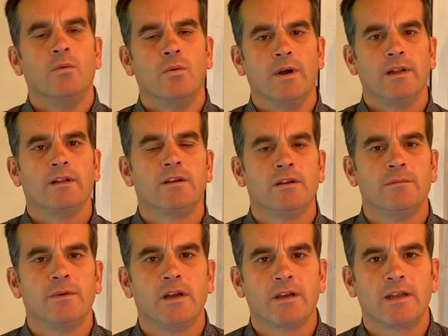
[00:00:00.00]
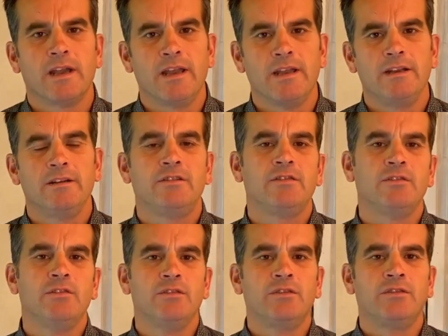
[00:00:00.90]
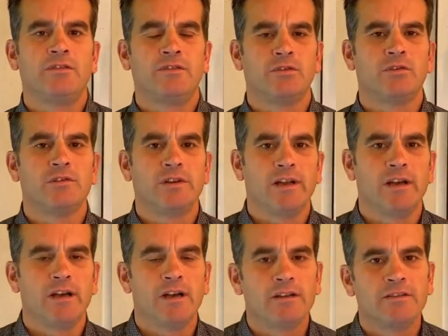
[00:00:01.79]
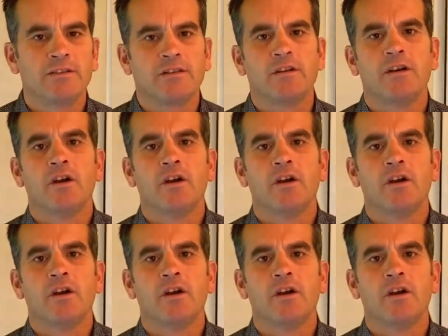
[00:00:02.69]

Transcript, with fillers: Welcome again to StoryAsk,